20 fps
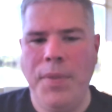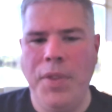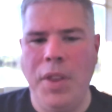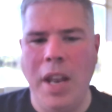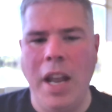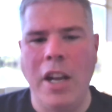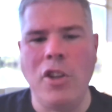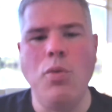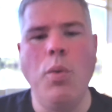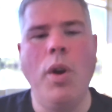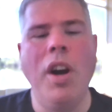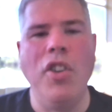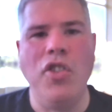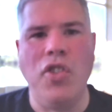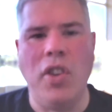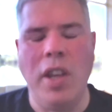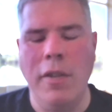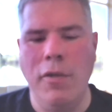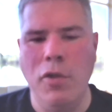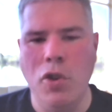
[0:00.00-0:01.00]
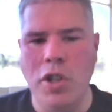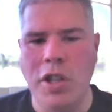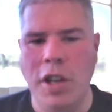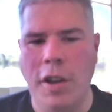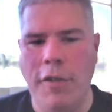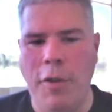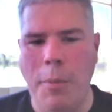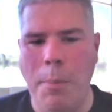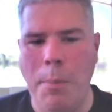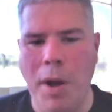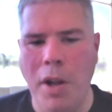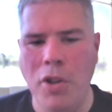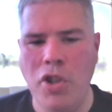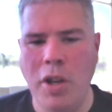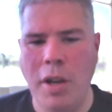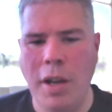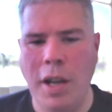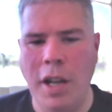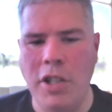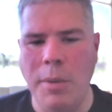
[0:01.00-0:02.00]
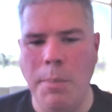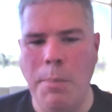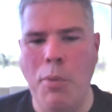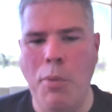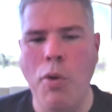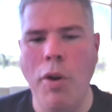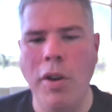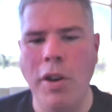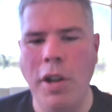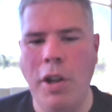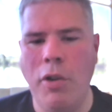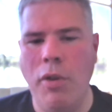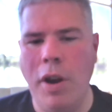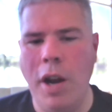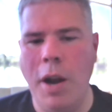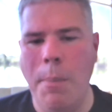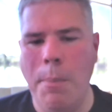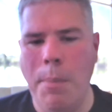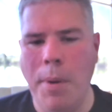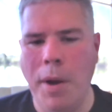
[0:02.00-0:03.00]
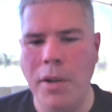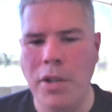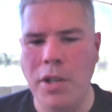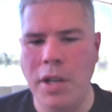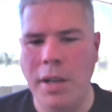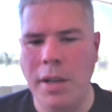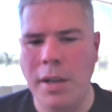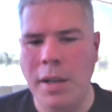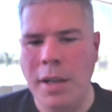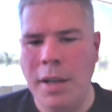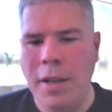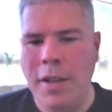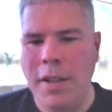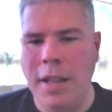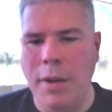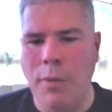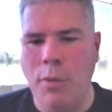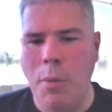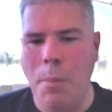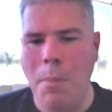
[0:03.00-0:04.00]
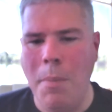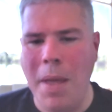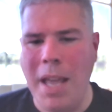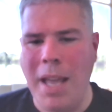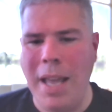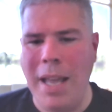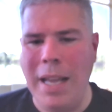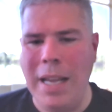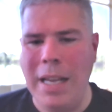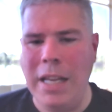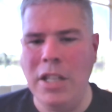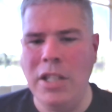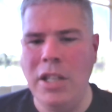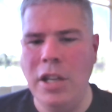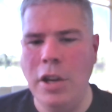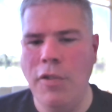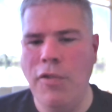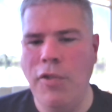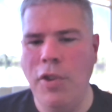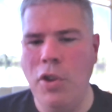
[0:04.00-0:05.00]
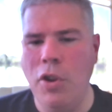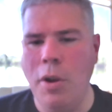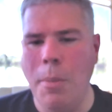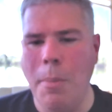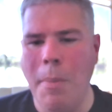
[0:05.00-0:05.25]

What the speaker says: The next one is give yourself a budget. It's important to create a budget that will make it easier for you to